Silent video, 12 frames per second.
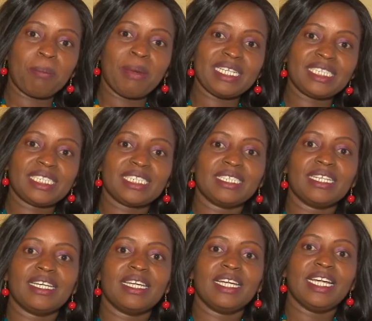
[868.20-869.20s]
best
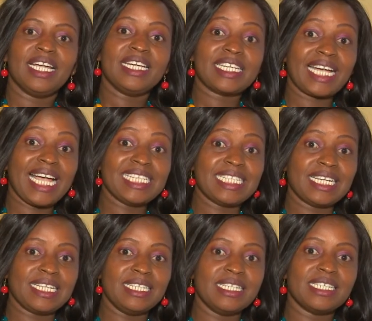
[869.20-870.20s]
and
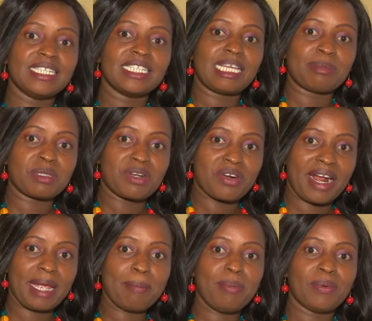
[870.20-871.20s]
kindly
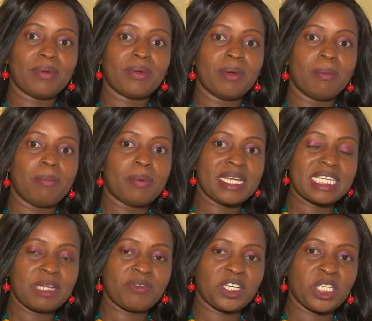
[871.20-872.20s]
subscribe, press
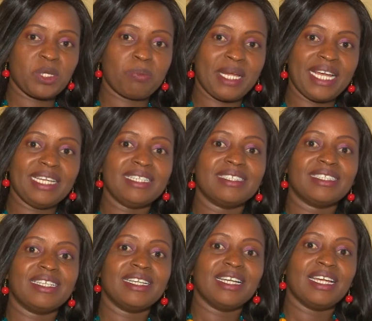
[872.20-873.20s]
the notification bell,
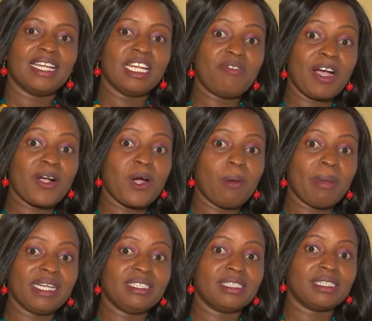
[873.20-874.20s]
leave a
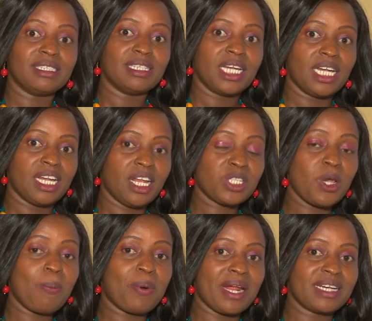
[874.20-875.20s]
comment, and
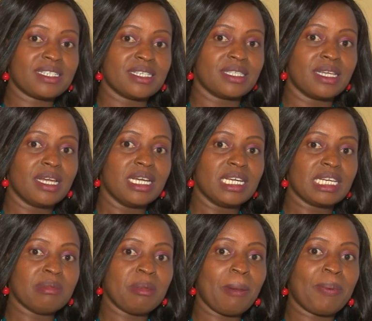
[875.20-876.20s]
also practice.
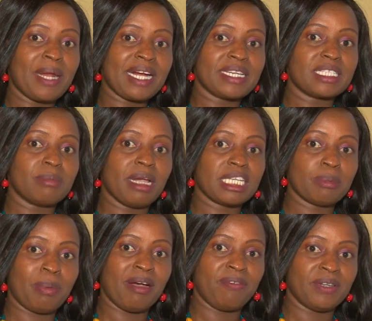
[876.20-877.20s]
Remember, practice makes
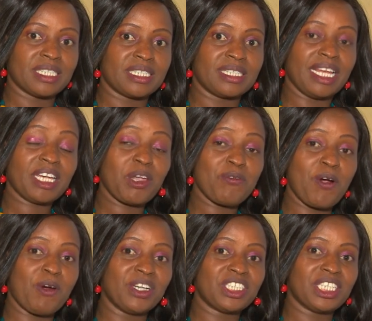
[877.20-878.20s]
perfect. Thank you
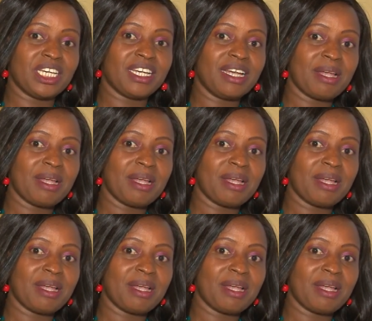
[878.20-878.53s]
for watching.